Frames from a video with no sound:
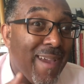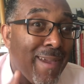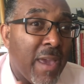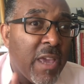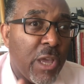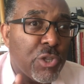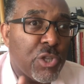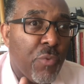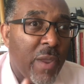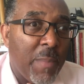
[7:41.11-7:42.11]
kicking and
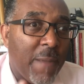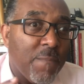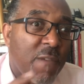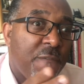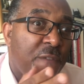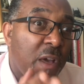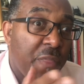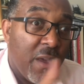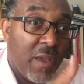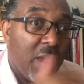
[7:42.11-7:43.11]
screaming
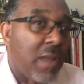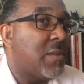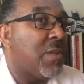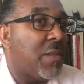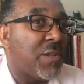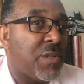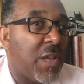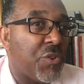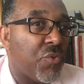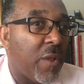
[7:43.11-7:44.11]
further into this
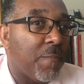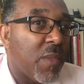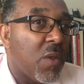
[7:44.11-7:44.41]
century.